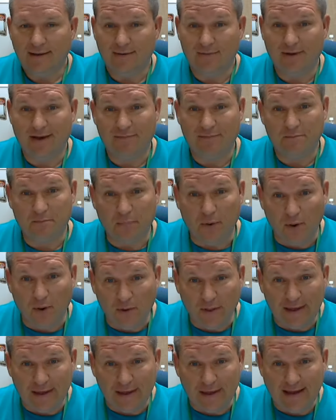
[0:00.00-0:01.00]
We had
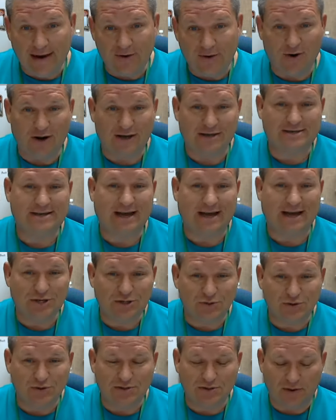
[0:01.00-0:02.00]
bowling, cross
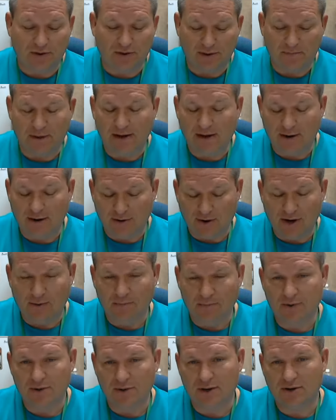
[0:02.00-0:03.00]
country's only been here a
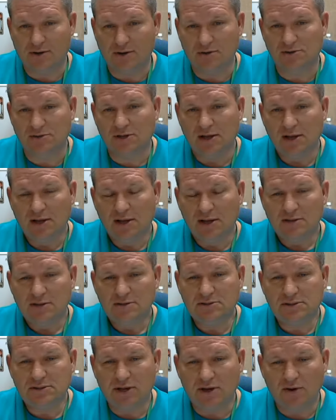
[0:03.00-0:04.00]
couple of years.
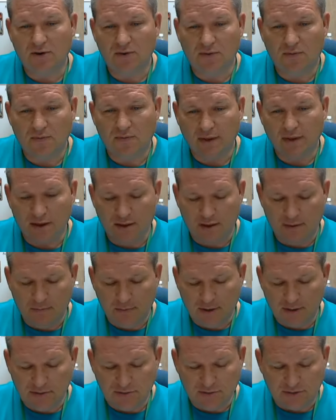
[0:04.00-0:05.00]
So
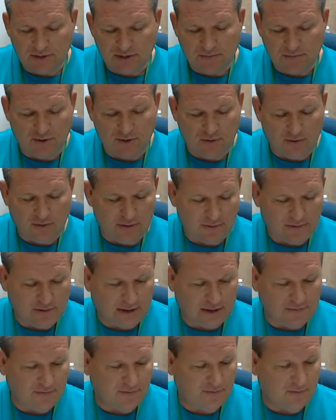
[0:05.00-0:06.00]
those are typical of the
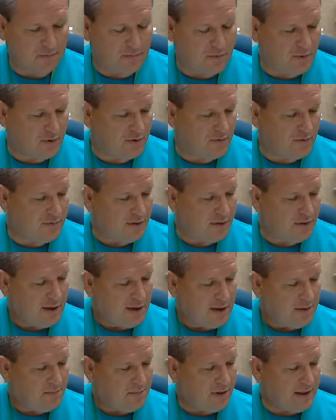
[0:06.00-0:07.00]
types of reports.
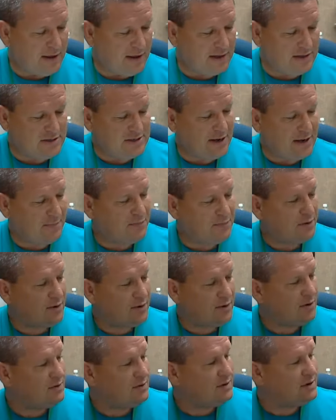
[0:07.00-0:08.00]
But like in
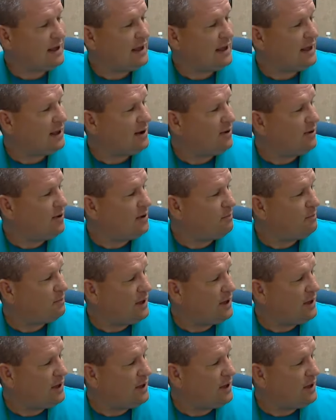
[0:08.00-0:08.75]
chapter 10 on